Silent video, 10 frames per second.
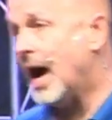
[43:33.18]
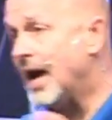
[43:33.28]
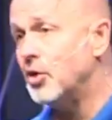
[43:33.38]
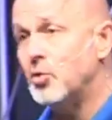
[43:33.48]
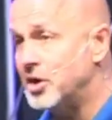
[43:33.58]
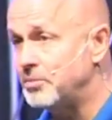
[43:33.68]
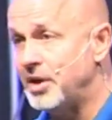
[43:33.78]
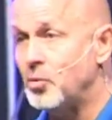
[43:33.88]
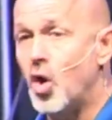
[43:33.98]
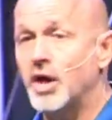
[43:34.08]
I don't want to
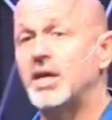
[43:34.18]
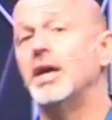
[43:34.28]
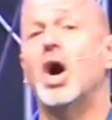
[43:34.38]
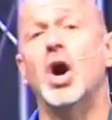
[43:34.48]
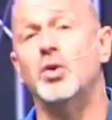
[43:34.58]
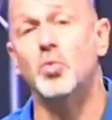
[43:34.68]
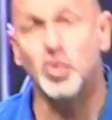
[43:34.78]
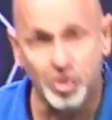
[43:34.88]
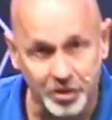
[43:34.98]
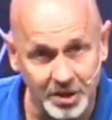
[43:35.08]
be walking
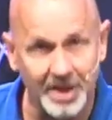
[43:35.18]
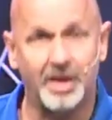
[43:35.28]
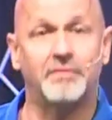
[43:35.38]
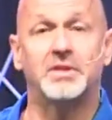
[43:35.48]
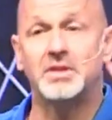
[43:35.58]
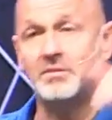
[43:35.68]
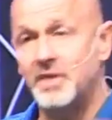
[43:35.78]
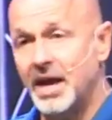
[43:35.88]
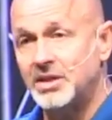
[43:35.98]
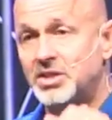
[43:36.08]
unworthily of the
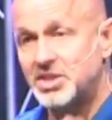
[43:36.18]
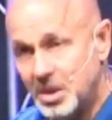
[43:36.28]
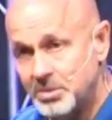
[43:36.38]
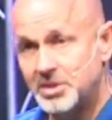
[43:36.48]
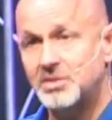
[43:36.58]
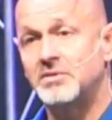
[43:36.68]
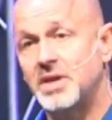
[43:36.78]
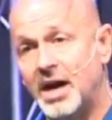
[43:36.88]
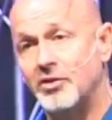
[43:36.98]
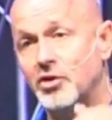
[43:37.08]
divine summons of
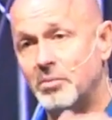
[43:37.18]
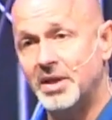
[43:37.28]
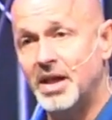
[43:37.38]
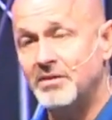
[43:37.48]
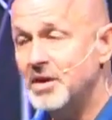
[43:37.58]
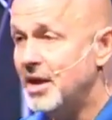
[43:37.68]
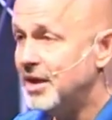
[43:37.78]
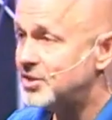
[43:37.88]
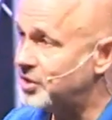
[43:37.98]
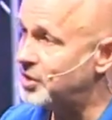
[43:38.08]
God on my life.
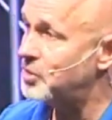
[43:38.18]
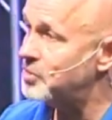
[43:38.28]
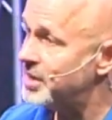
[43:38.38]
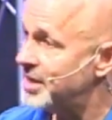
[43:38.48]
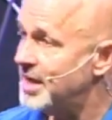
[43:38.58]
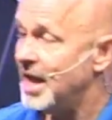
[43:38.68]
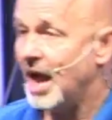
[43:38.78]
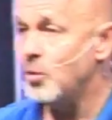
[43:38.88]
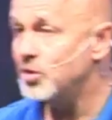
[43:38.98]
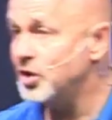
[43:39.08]
So you know what?
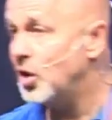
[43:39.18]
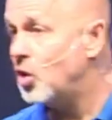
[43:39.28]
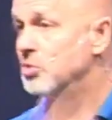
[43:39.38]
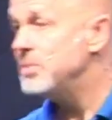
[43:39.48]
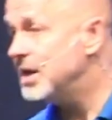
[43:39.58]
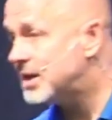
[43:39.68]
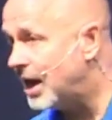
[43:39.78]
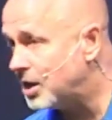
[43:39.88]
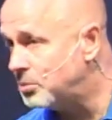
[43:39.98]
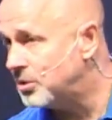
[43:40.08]
I want you to hold me
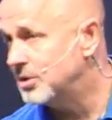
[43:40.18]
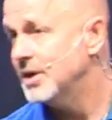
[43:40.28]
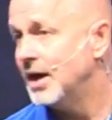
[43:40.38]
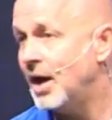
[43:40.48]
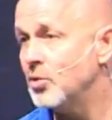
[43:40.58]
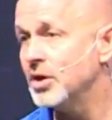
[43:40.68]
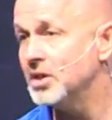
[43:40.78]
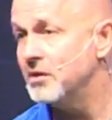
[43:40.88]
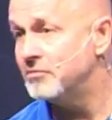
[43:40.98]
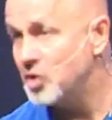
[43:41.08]
accountable. I want to
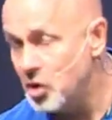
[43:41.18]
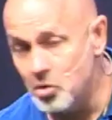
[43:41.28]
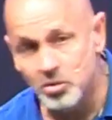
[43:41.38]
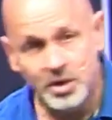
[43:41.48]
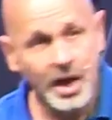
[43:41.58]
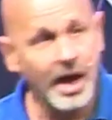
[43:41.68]
love you.